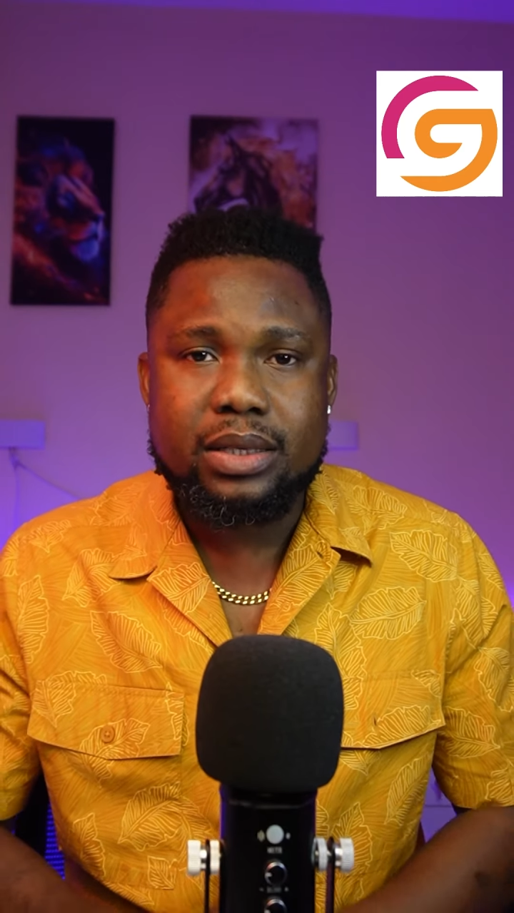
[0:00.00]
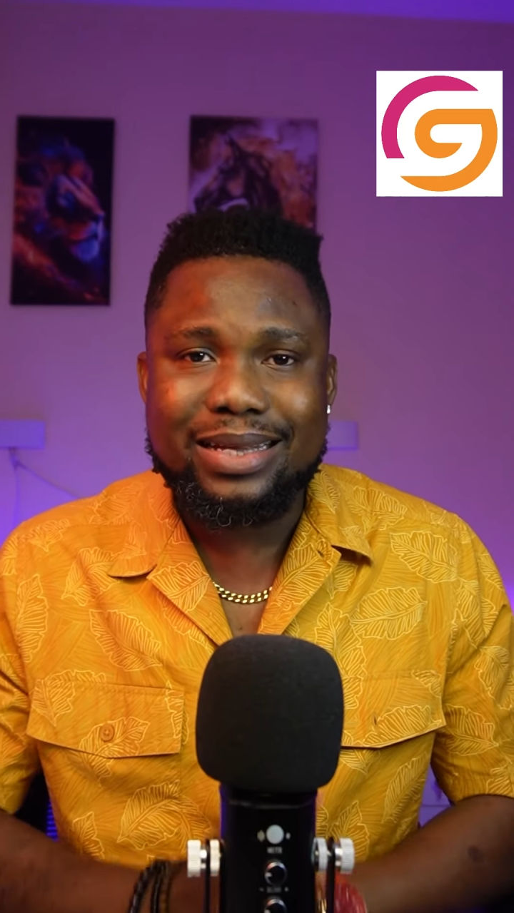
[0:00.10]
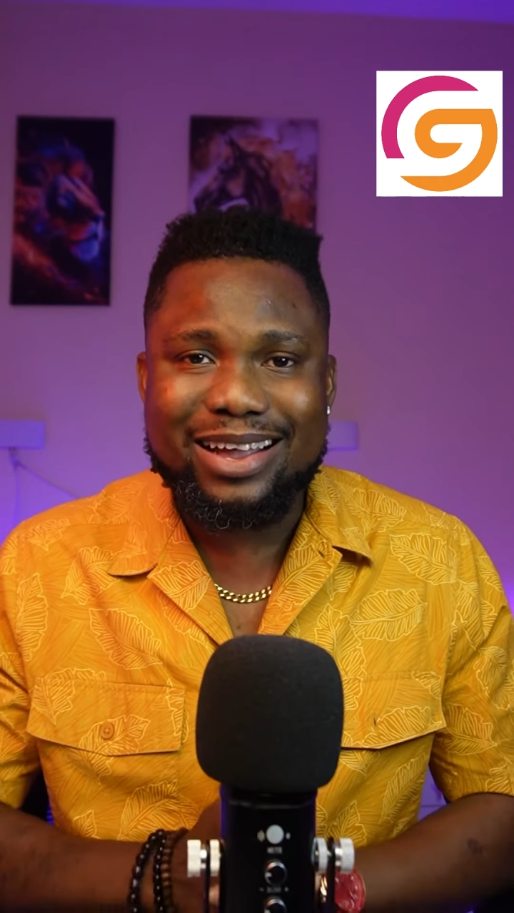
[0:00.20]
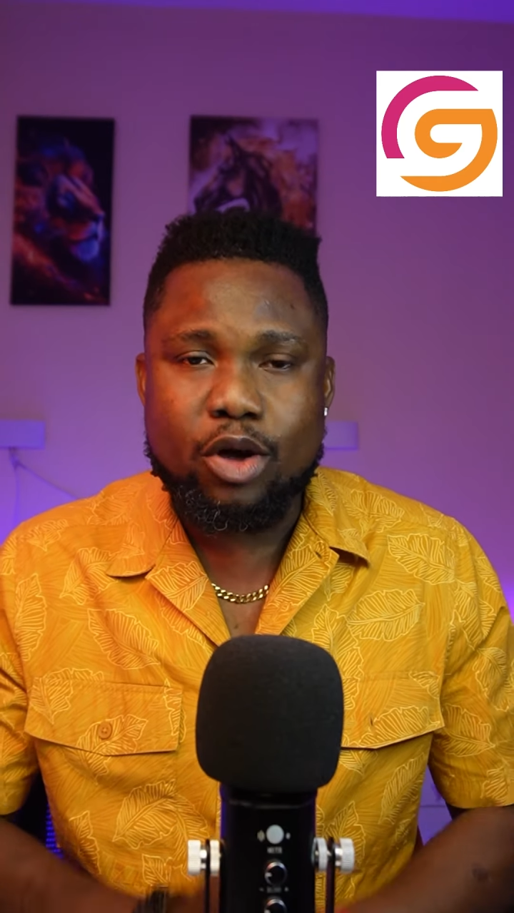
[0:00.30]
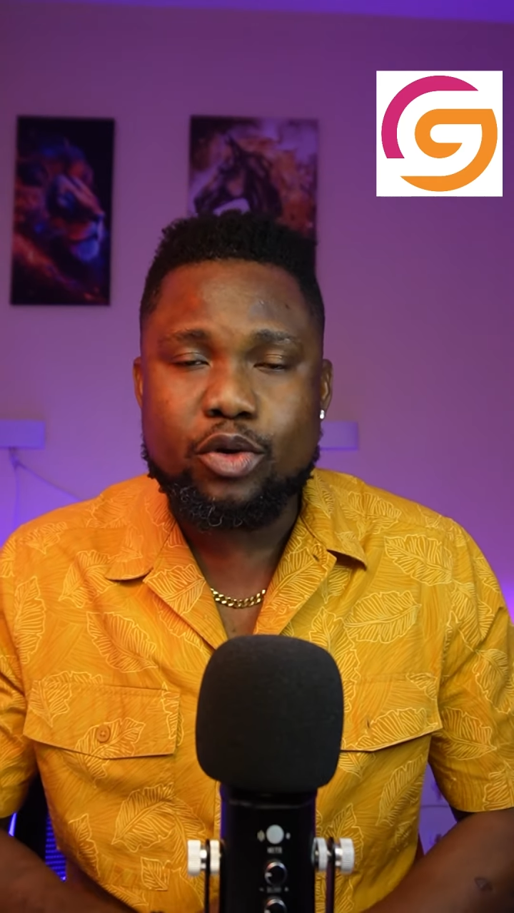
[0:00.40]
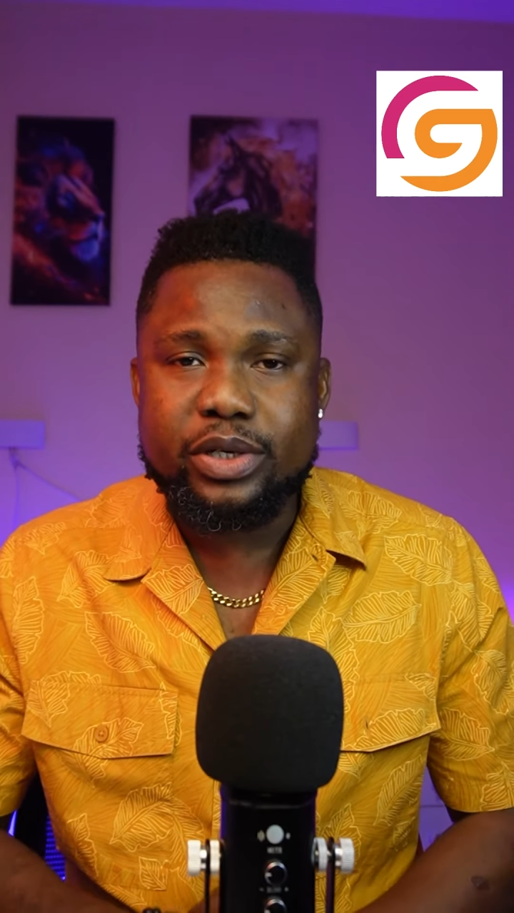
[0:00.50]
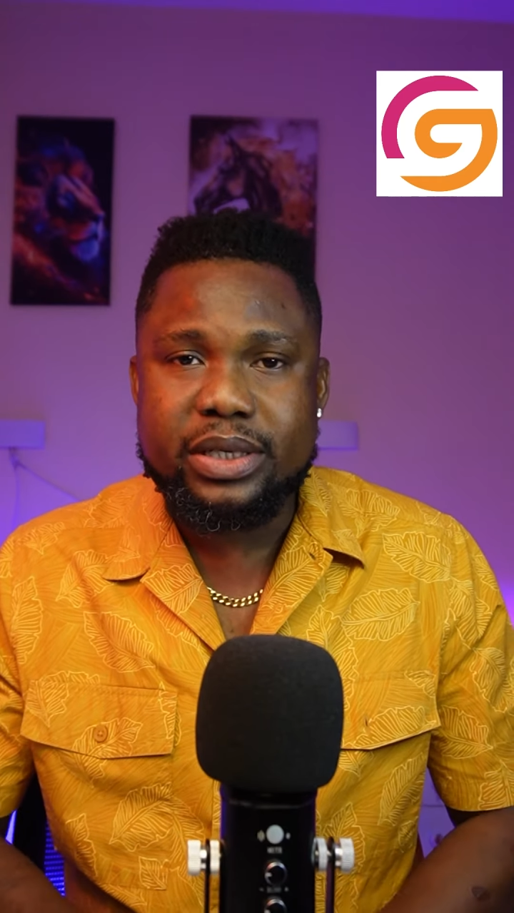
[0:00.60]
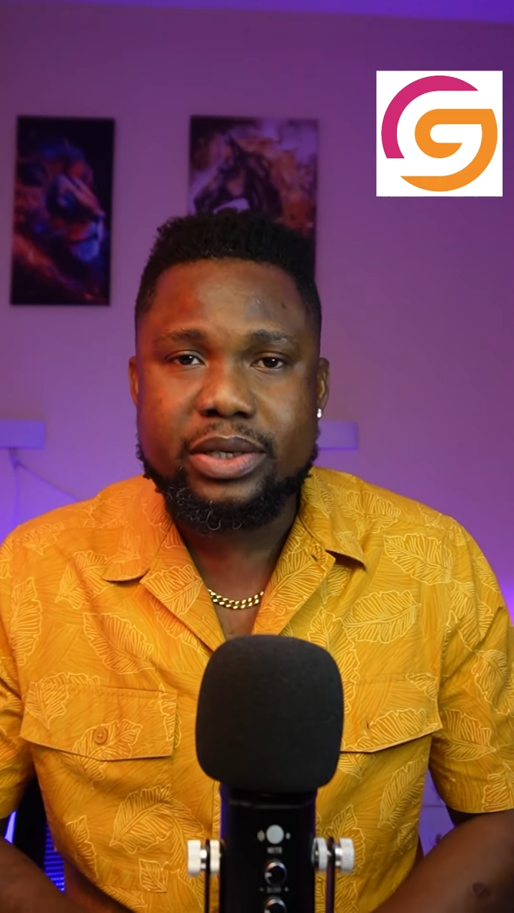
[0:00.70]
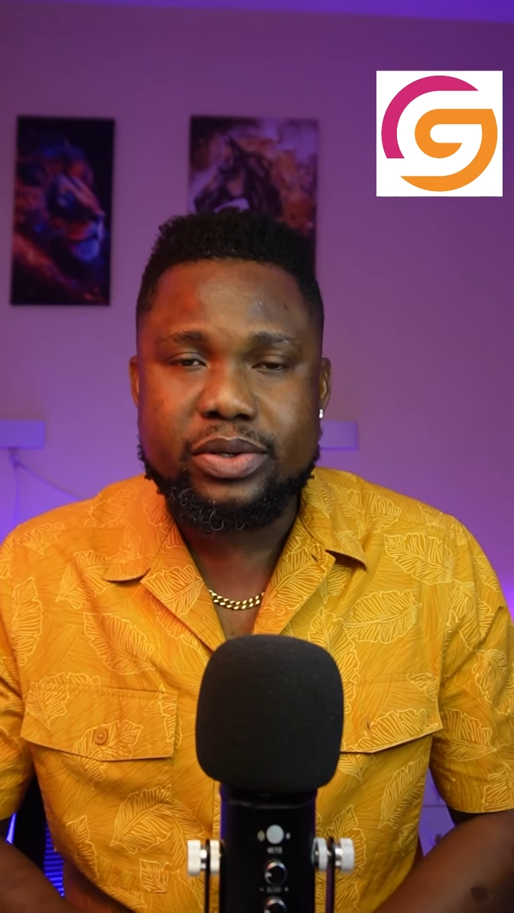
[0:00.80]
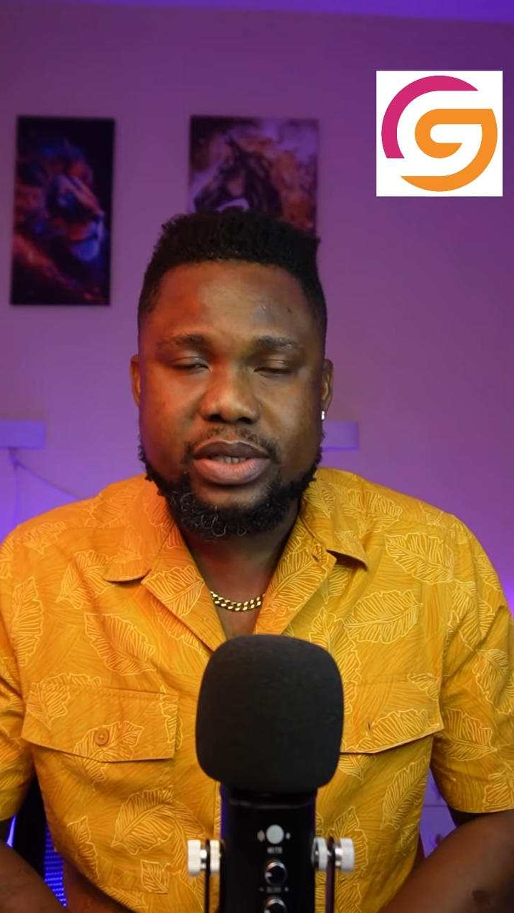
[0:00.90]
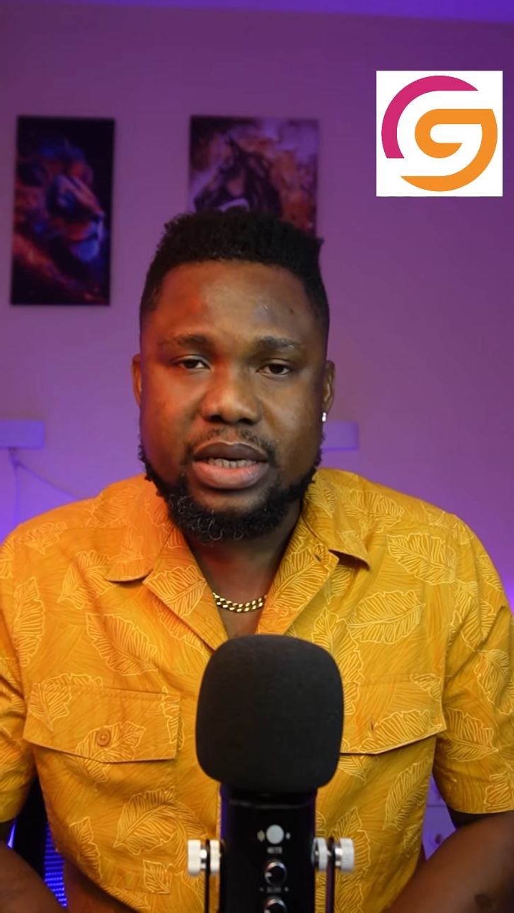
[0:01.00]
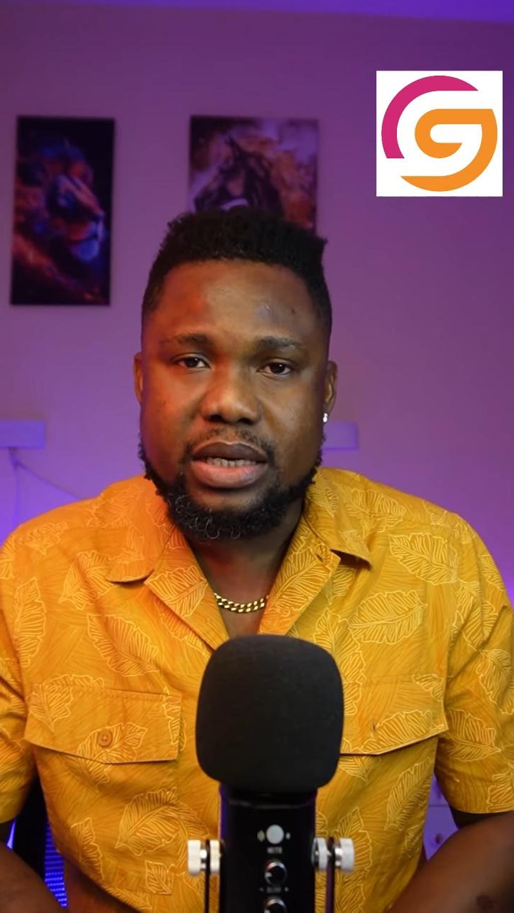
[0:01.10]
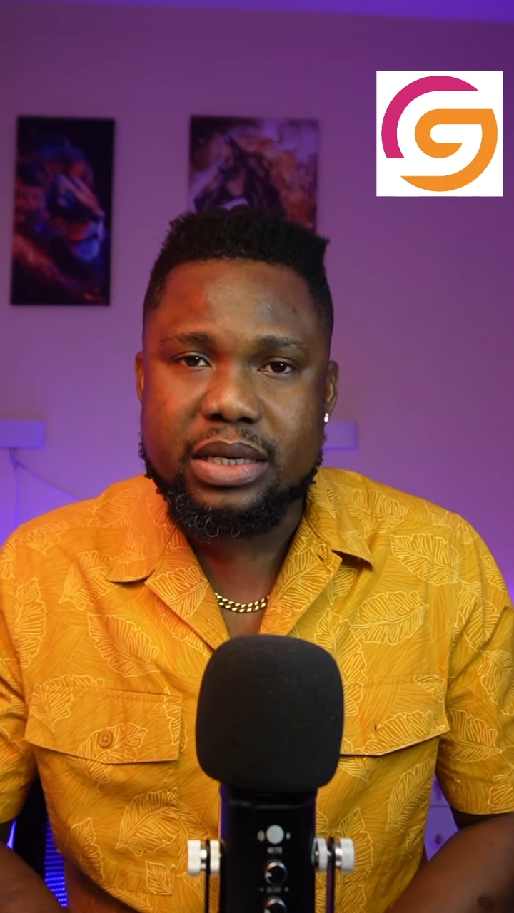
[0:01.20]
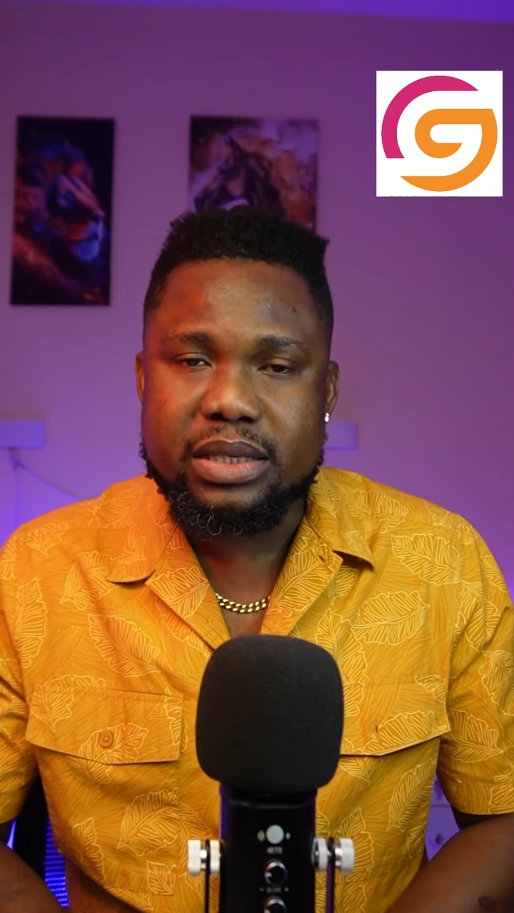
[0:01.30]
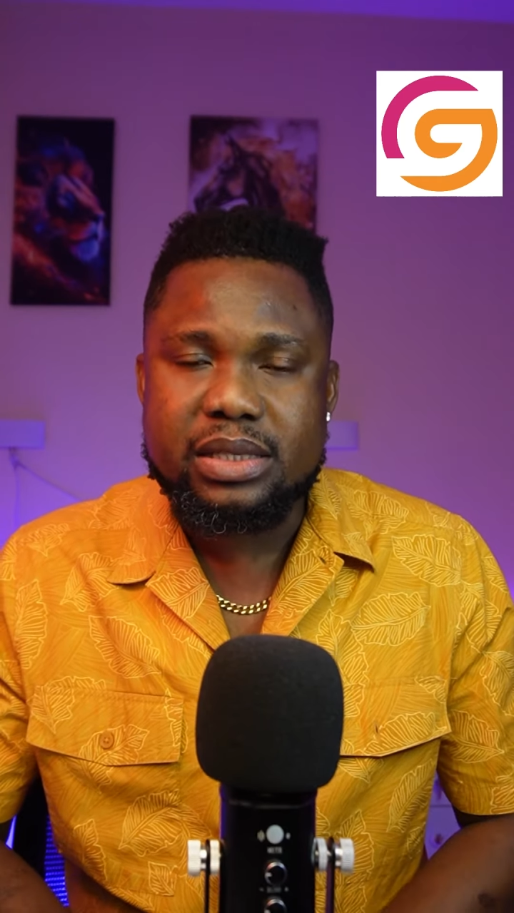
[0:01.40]
The good news
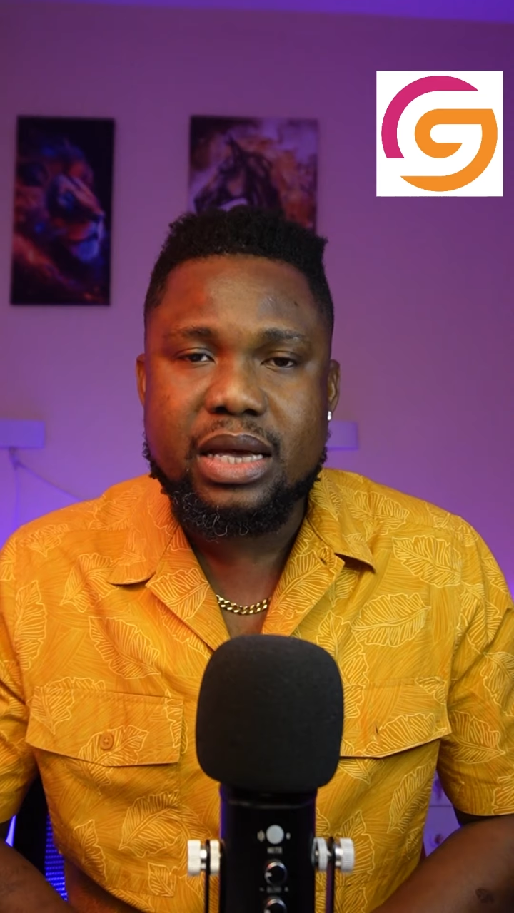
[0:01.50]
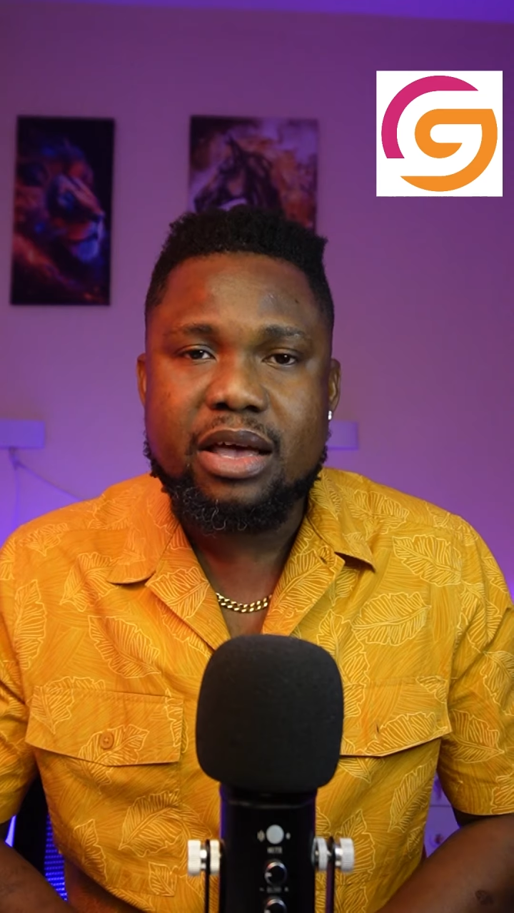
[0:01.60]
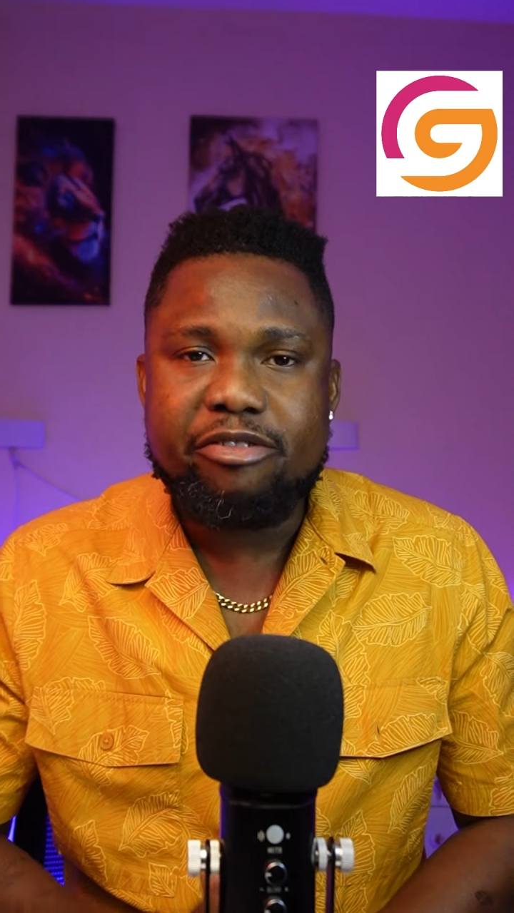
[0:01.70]
is